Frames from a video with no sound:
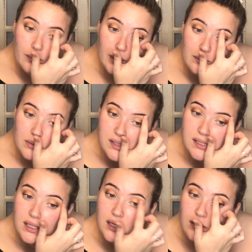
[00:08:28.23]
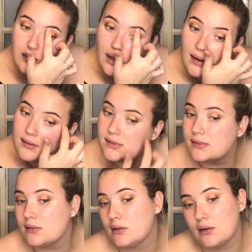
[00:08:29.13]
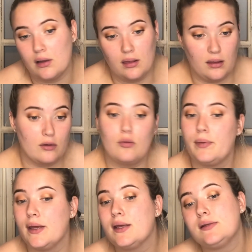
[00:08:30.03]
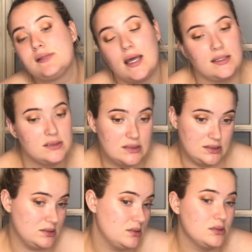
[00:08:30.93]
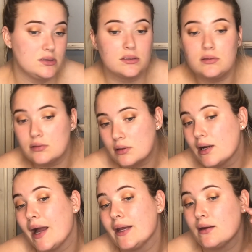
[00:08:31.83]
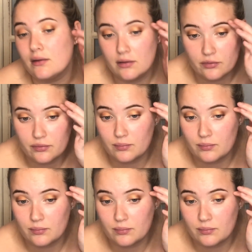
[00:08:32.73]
pigmented that it's a little bit intense, kind of.